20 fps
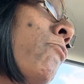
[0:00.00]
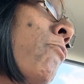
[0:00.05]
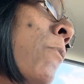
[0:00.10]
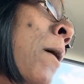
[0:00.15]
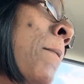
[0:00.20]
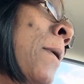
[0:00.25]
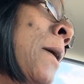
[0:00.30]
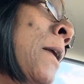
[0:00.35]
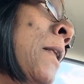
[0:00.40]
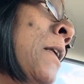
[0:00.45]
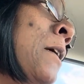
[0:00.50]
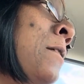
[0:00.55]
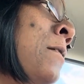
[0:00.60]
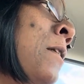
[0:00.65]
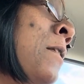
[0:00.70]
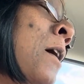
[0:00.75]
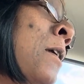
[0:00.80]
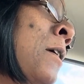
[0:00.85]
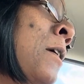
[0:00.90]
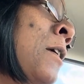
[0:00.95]
mean, there's a
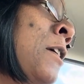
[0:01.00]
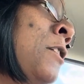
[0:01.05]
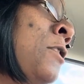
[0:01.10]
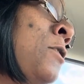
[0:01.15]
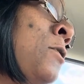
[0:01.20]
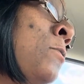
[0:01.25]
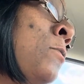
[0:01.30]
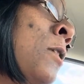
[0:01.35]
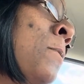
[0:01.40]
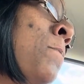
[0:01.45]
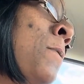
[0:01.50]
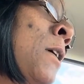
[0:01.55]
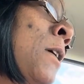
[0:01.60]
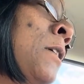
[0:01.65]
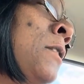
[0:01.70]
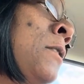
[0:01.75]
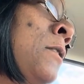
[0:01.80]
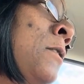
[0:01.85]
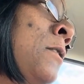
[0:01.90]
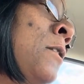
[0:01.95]
lot of historic
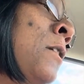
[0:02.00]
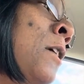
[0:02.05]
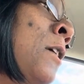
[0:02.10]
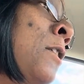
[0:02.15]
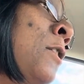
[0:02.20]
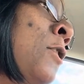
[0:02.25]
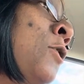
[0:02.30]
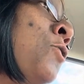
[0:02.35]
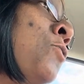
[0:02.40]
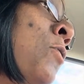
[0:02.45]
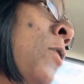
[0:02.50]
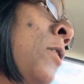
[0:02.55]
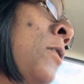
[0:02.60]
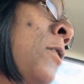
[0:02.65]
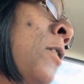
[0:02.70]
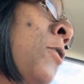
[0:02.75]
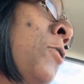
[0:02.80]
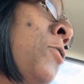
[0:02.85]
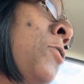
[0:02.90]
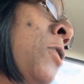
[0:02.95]
places in Detroit to
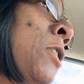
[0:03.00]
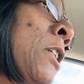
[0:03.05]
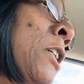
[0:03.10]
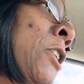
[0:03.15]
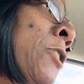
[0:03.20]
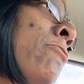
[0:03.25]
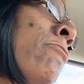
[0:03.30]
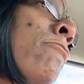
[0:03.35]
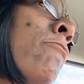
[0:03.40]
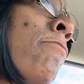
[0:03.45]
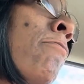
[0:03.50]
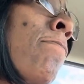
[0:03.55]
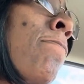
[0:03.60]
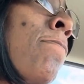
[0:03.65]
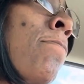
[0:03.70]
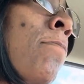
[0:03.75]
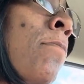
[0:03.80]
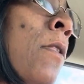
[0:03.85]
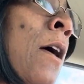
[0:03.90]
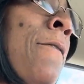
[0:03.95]
go see.
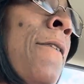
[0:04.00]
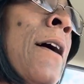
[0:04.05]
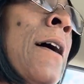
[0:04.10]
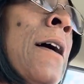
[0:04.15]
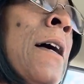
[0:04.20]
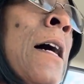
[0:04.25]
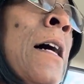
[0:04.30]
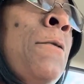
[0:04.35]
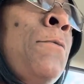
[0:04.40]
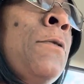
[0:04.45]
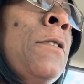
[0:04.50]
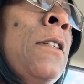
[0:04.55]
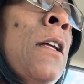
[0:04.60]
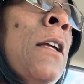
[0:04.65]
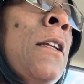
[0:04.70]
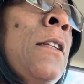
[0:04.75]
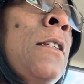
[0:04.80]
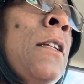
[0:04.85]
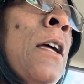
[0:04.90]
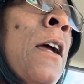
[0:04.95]
If I
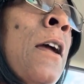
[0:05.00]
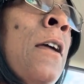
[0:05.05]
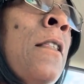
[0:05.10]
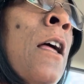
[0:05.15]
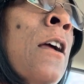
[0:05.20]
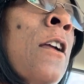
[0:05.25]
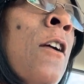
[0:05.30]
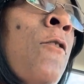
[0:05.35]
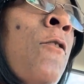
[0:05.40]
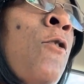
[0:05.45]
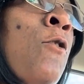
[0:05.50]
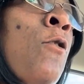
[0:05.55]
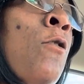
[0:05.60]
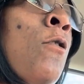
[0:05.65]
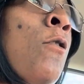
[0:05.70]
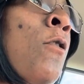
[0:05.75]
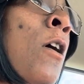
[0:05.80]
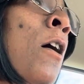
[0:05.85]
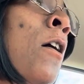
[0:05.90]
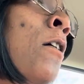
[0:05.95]
would say, like, if you
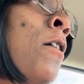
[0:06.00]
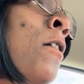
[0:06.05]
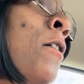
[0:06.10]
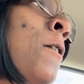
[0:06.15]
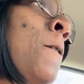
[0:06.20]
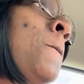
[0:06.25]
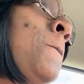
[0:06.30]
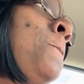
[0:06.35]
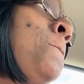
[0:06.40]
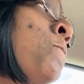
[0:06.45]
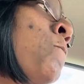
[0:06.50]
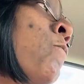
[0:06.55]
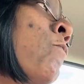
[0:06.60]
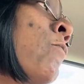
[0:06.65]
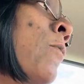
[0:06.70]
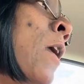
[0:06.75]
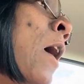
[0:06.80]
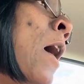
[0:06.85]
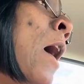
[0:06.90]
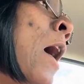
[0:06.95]
are
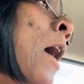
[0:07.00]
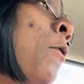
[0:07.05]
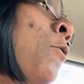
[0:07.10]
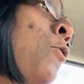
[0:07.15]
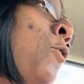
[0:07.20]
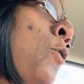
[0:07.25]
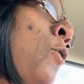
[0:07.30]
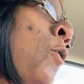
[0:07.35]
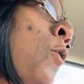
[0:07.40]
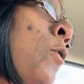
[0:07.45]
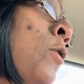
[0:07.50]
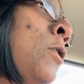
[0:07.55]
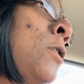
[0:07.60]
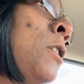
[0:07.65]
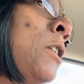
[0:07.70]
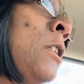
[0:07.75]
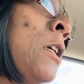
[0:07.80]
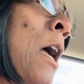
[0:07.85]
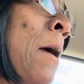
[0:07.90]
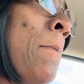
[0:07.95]
an
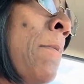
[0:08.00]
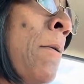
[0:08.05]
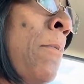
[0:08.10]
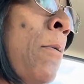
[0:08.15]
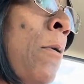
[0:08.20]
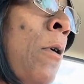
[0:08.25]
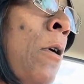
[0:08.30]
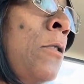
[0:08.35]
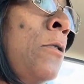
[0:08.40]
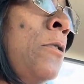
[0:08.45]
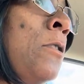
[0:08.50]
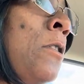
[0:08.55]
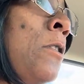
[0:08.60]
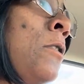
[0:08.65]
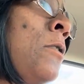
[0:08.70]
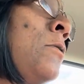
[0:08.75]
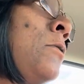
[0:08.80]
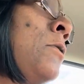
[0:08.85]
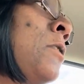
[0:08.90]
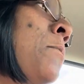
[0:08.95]
outdoorsy type of
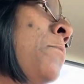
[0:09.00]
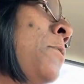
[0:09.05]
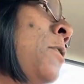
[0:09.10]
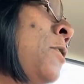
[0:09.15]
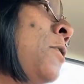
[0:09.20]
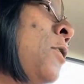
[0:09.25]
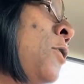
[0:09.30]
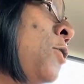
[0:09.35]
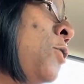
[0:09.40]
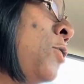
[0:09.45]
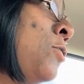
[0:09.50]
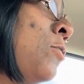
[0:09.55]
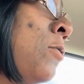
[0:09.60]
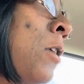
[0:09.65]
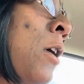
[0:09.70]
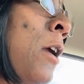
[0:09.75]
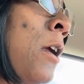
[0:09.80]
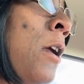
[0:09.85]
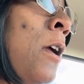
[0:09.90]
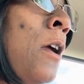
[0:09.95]
person, come to
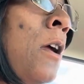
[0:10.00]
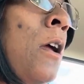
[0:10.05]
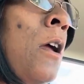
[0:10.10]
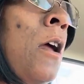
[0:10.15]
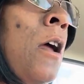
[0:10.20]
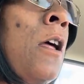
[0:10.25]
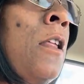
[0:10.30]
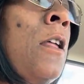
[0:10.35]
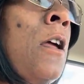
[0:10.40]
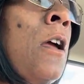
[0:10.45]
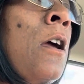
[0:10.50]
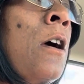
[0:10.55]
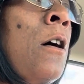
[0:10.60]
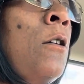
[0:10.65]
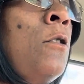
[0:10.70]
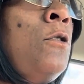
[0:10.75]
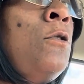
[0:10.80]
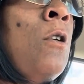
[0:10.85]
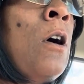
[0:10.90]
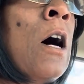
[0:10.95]
Detroit and then go
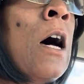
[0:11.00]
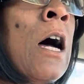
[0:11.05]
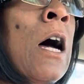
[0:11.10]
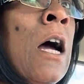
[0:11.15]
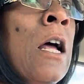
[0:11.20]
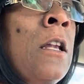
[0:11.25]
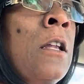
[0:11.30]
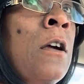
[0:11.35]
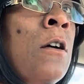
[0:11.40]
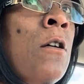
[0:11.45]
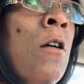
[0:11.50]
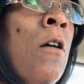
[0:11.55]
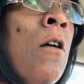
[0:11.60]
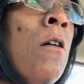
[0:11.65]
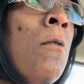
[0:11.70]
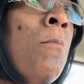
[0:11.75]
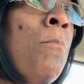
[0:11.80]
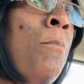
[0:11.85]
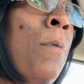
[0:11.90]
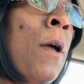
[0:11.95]
to an island
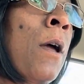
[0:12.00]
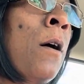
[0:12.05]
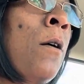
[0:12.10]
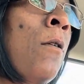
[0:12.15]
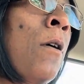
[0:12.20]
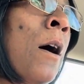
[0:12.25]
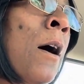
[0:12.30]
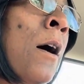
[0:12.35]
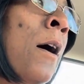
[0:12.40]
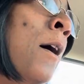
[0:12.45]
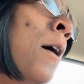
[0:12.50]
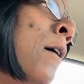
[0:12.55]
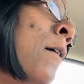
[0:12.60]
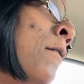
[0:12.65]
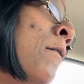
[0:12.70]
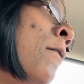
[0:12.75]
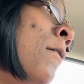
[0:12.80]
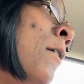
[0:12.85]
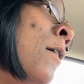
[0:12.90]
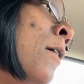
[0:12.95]
called Belle Isle